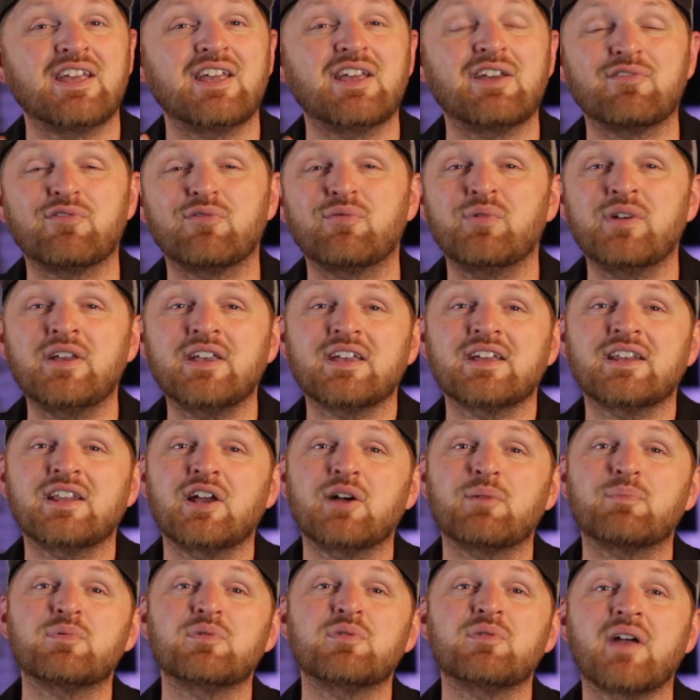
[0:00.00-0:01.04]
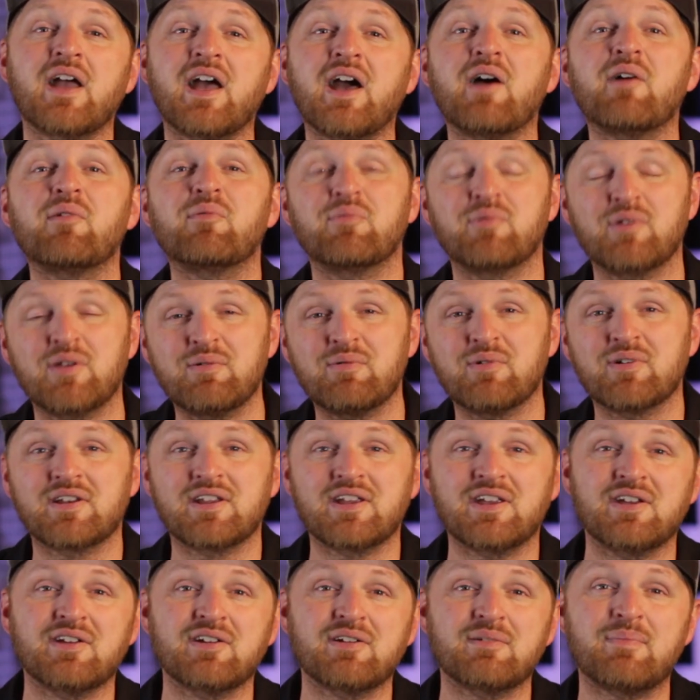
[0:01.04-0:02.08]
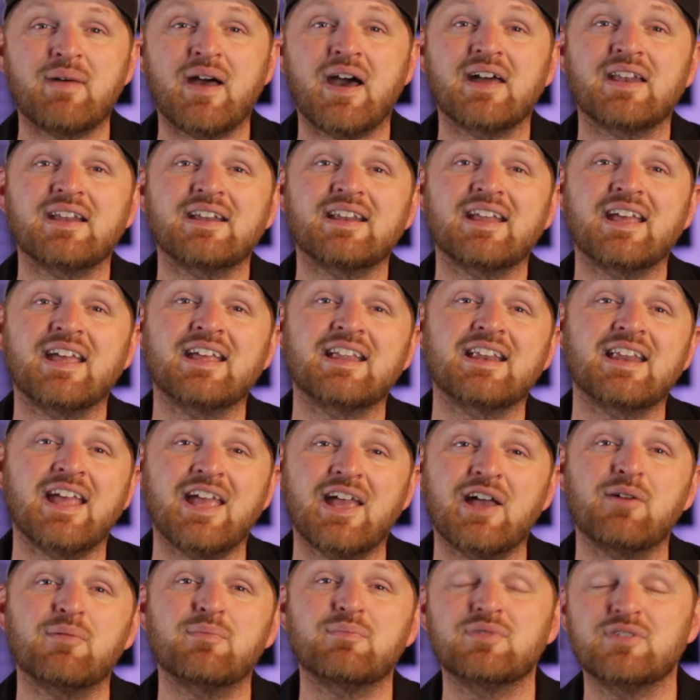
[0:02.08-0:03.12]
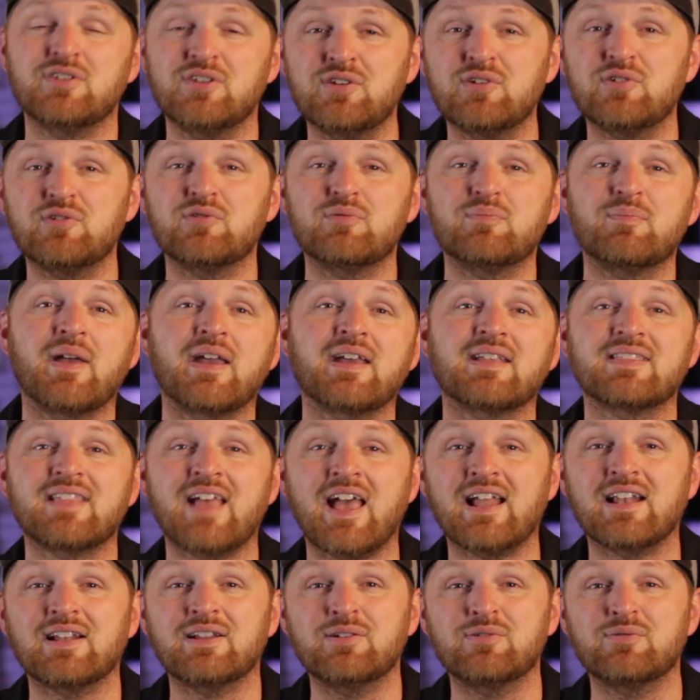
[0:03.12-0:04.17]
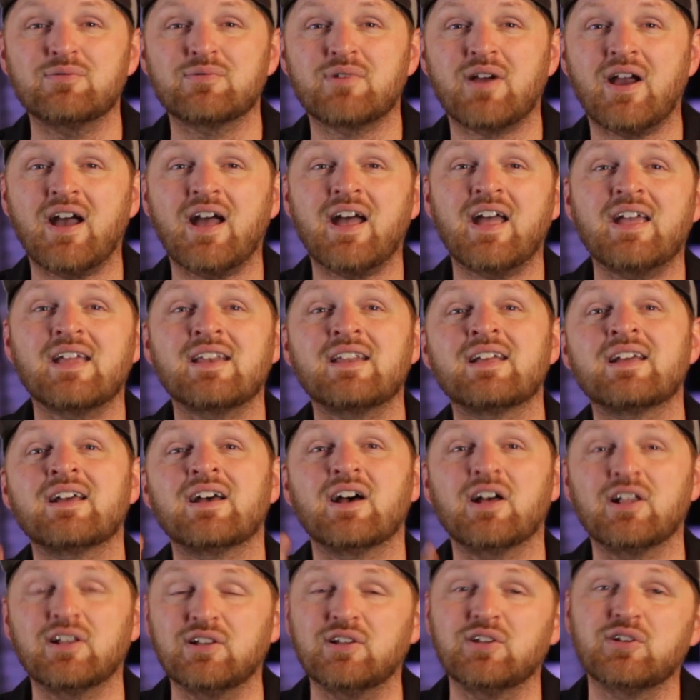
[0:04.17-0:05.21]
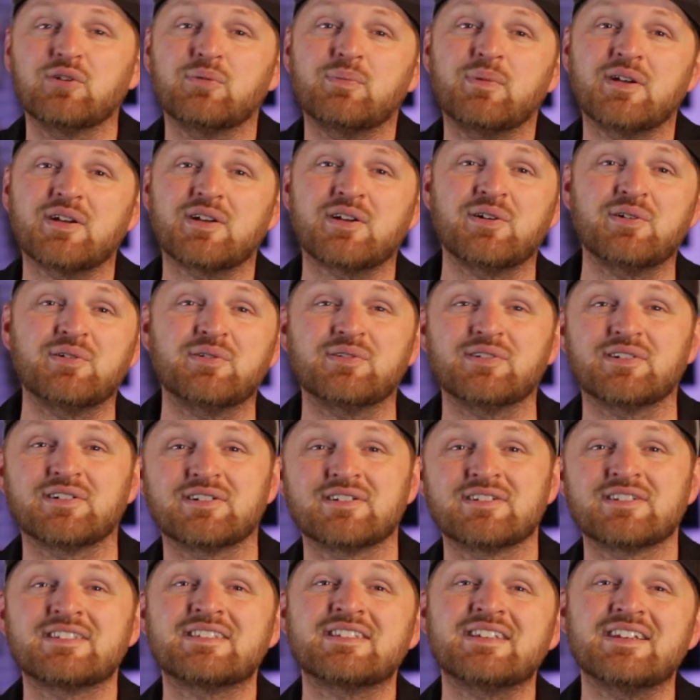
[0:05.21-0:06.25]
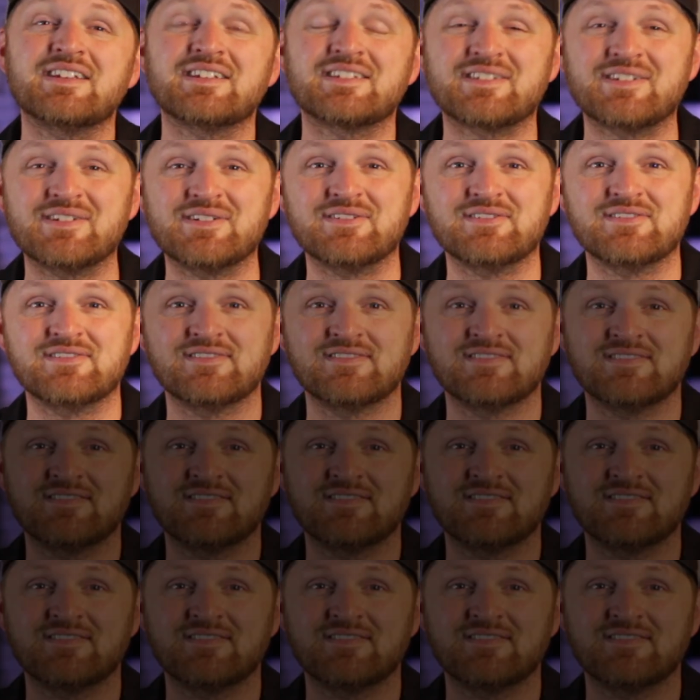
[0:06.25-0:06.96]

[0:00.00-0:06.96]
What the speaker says: If we can help you out, we want to hear about it and help you make that little ride a little bit cooler. See you soon.